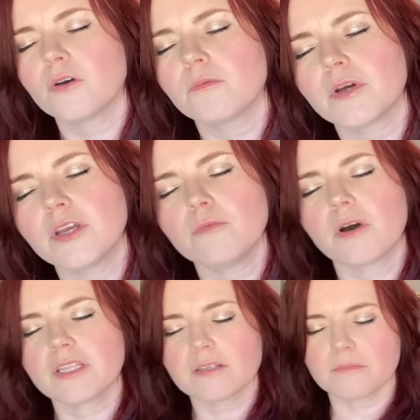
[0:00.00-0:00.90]
What do you
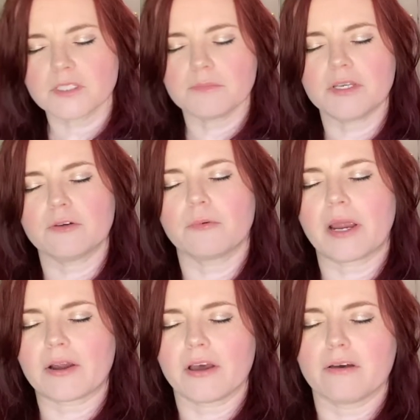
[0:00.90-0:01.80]
want them to be
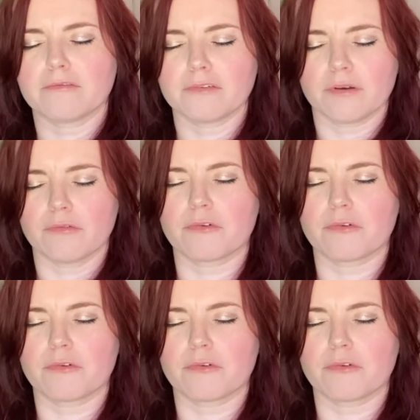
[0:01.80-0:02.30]
aware of